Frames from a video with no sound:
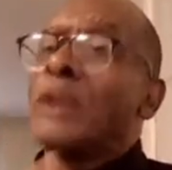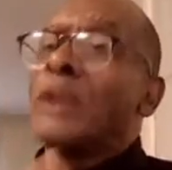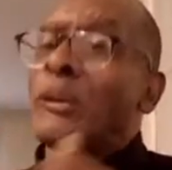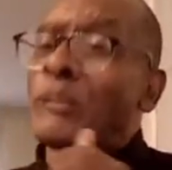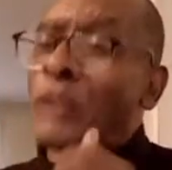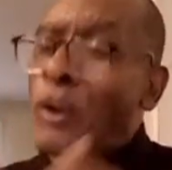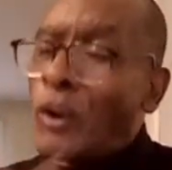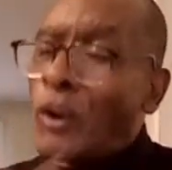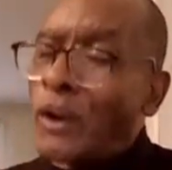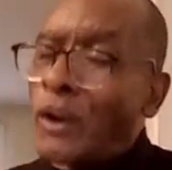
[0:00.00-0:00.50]

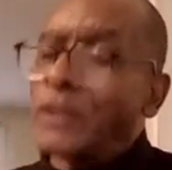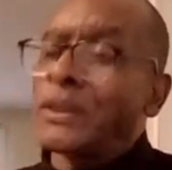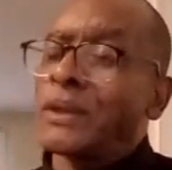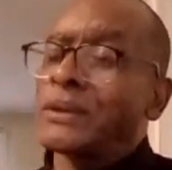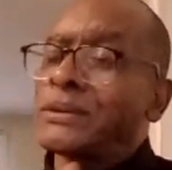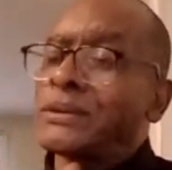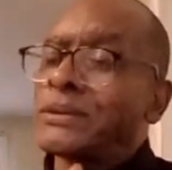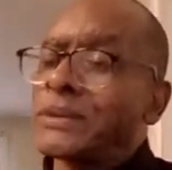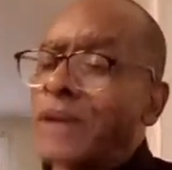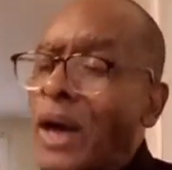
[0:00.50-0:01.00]
the more
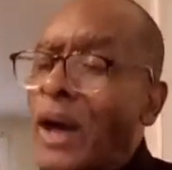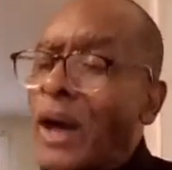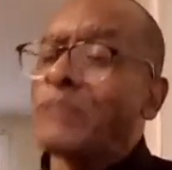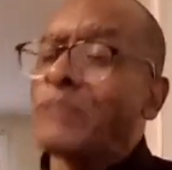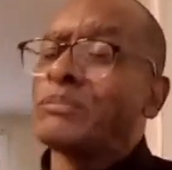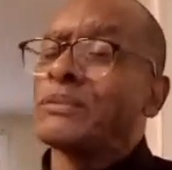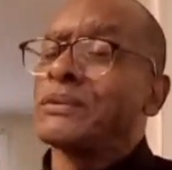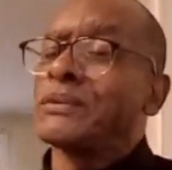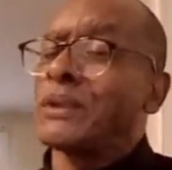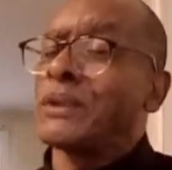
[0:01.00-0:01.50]

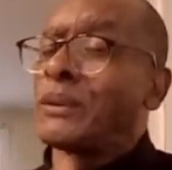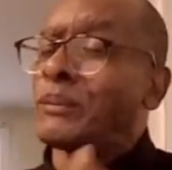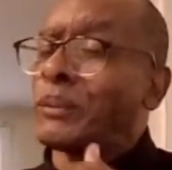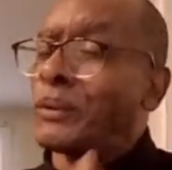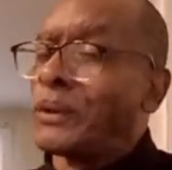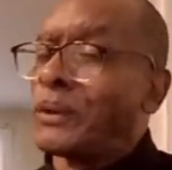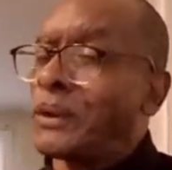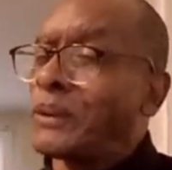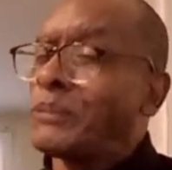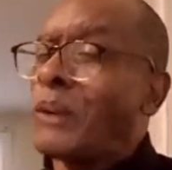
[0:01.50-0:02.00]
disciples to
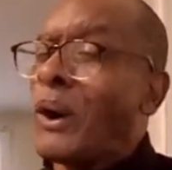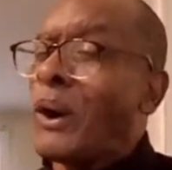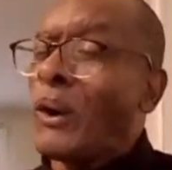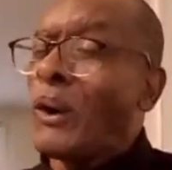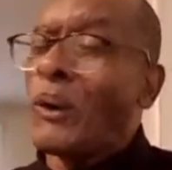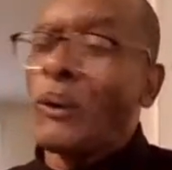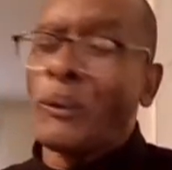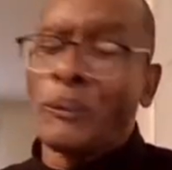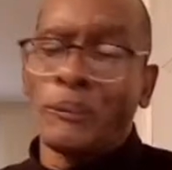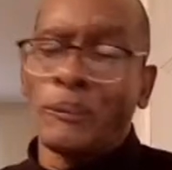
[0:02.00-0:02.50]
bring them
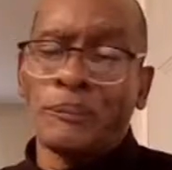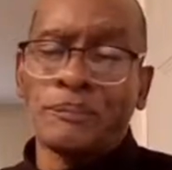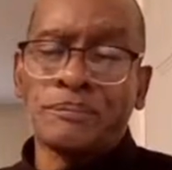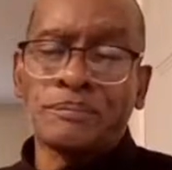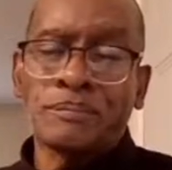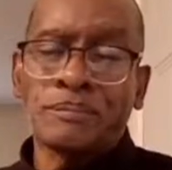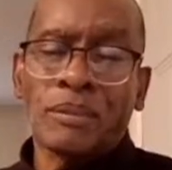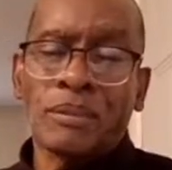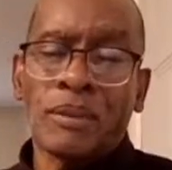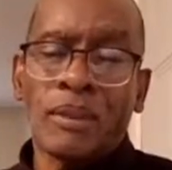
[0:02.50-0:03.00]
home.
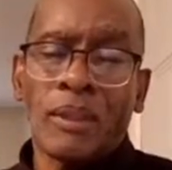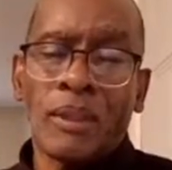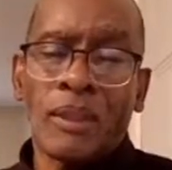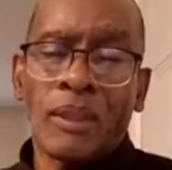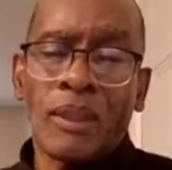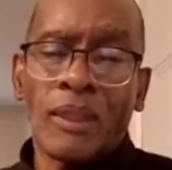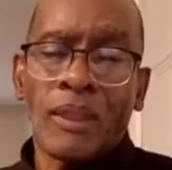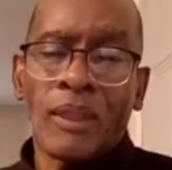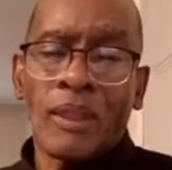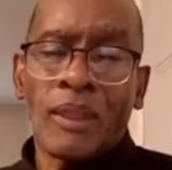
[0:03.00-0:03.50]

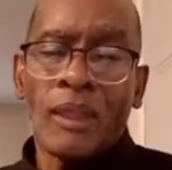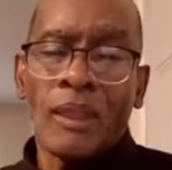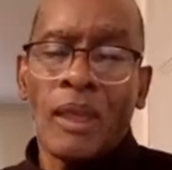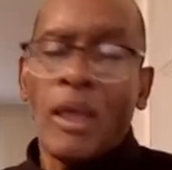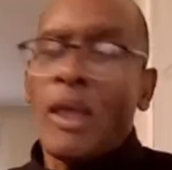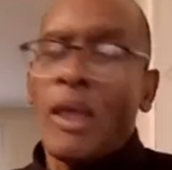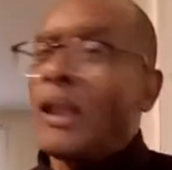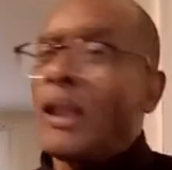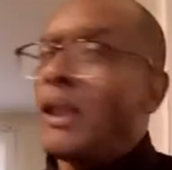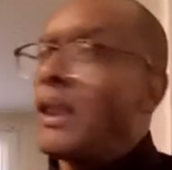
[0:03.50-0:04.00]

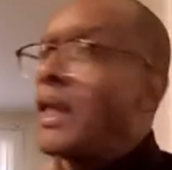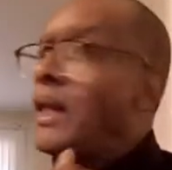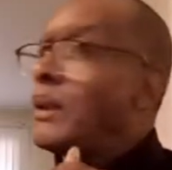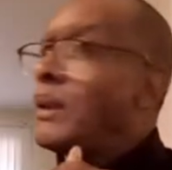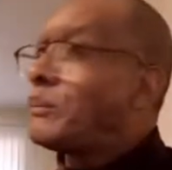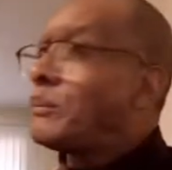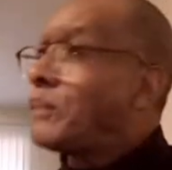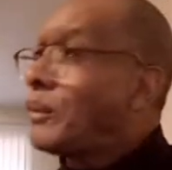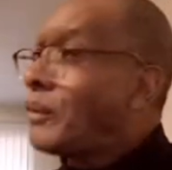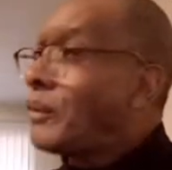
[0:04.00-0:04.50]

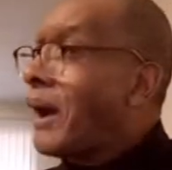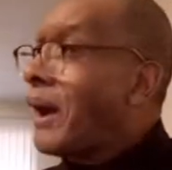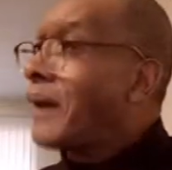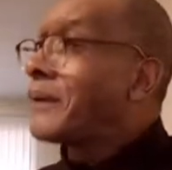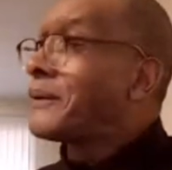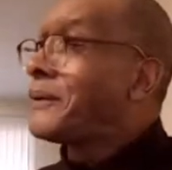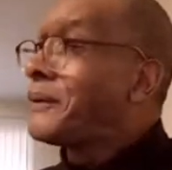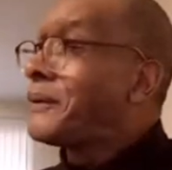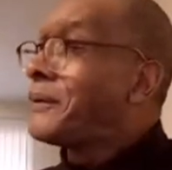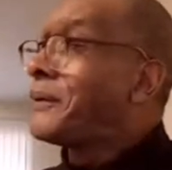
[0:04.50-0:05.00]
Let them know
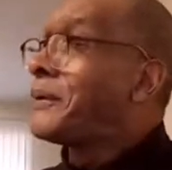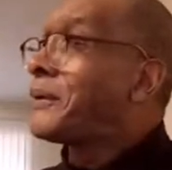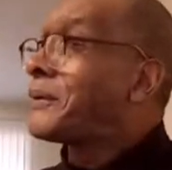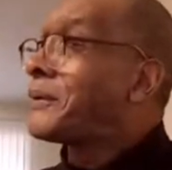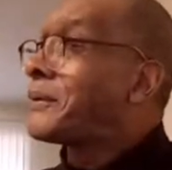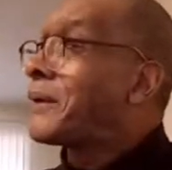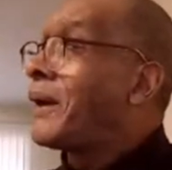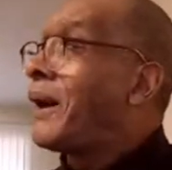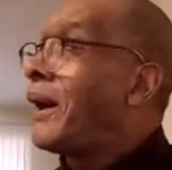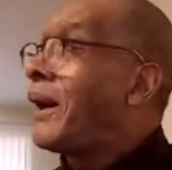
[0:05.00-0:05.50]
how
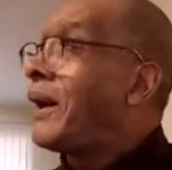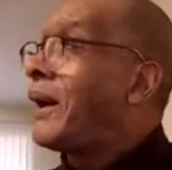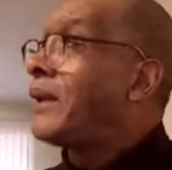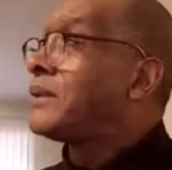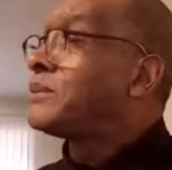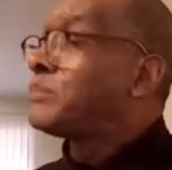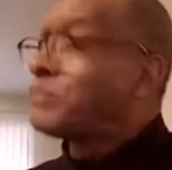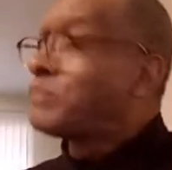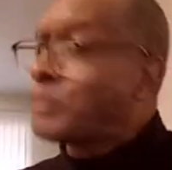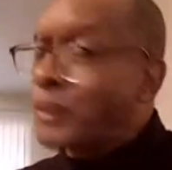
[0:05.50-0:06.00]
good
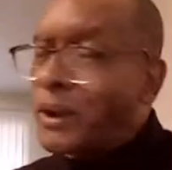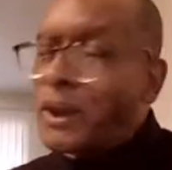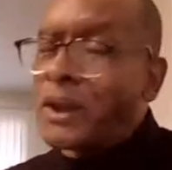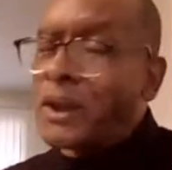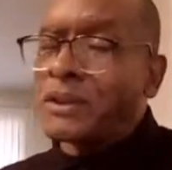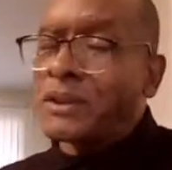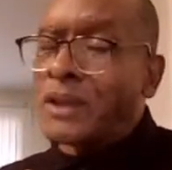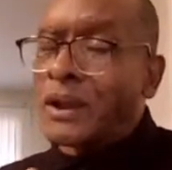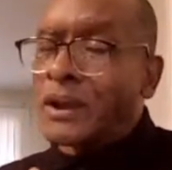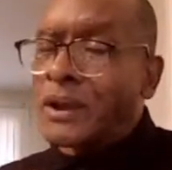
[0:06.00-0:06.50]
God
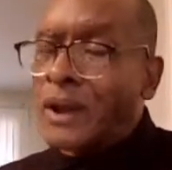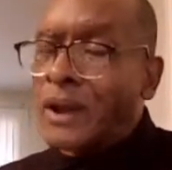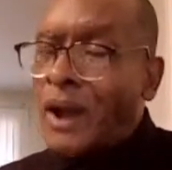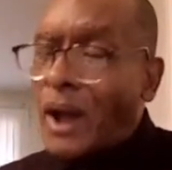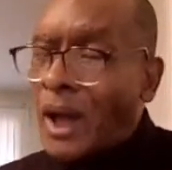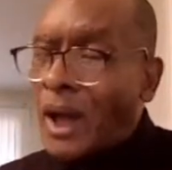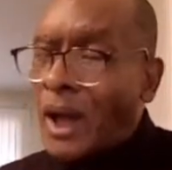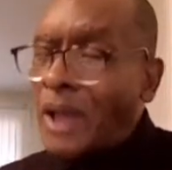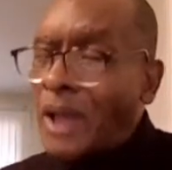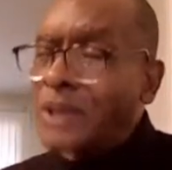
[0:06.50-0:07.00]
spread the
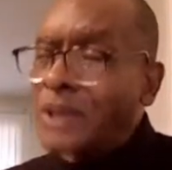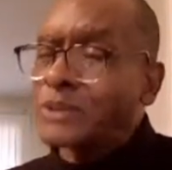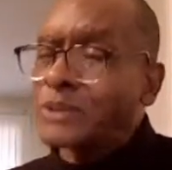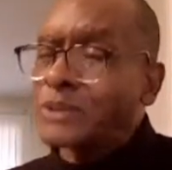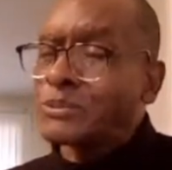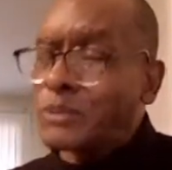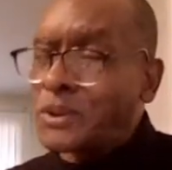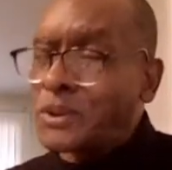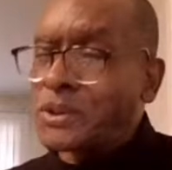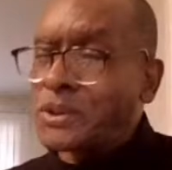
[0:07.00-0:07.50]

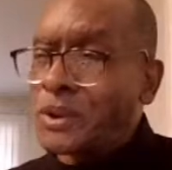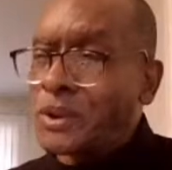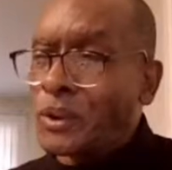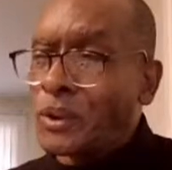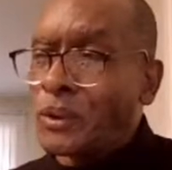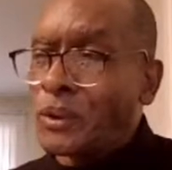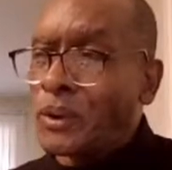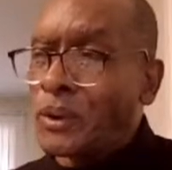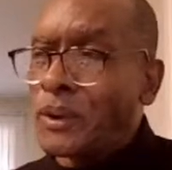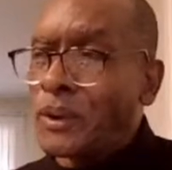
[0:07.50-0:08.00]
gospel to
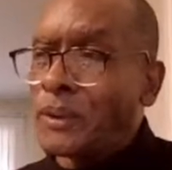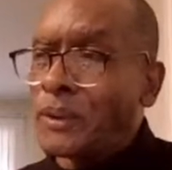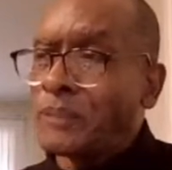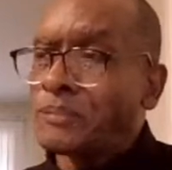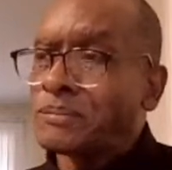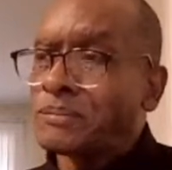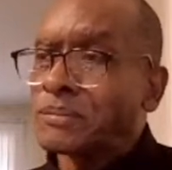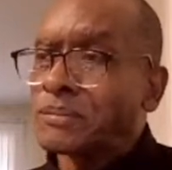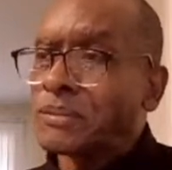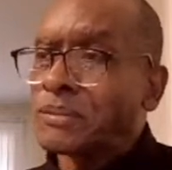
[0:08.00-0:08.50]
them.
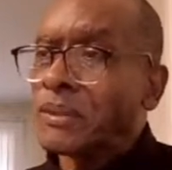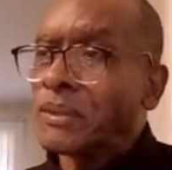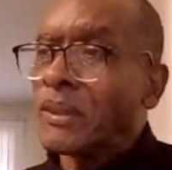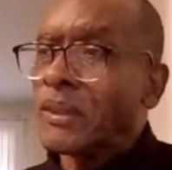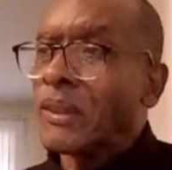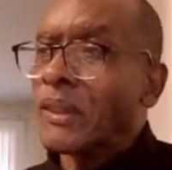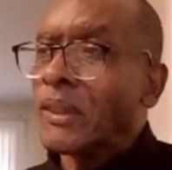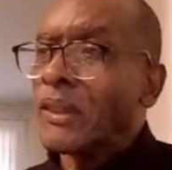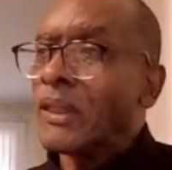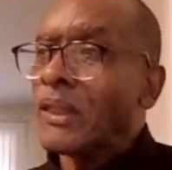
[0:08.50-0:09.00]

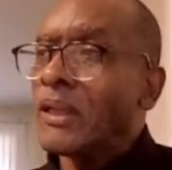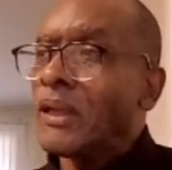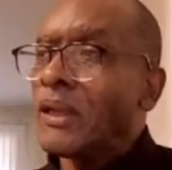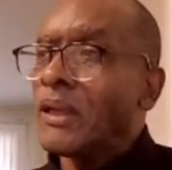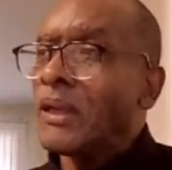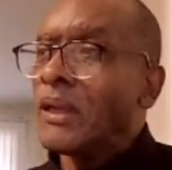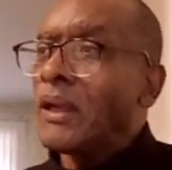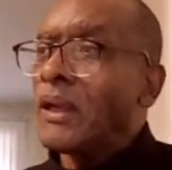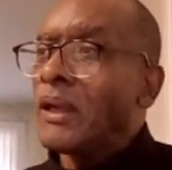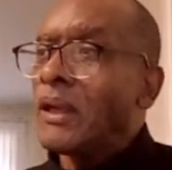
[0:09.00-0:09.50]

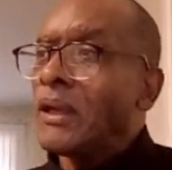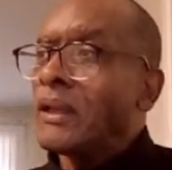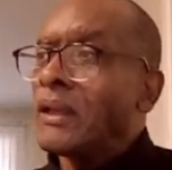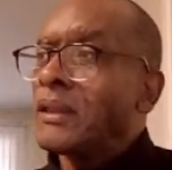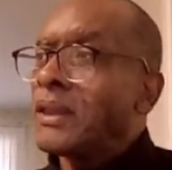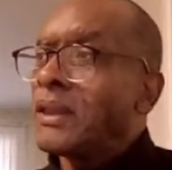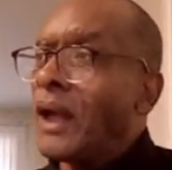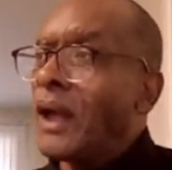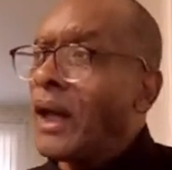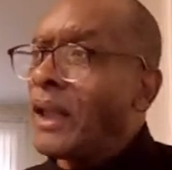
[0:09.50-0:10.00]
Tell them
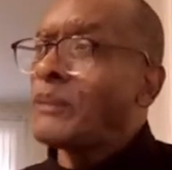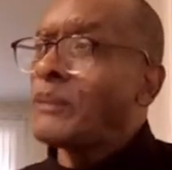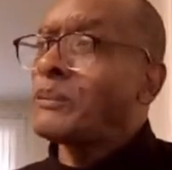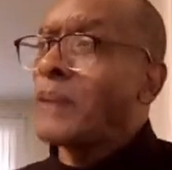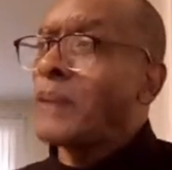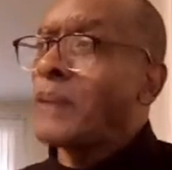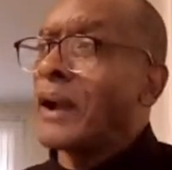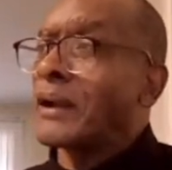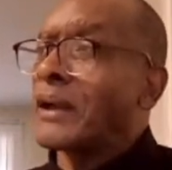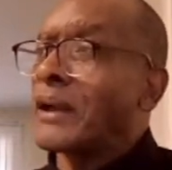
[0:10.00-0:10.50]
about God.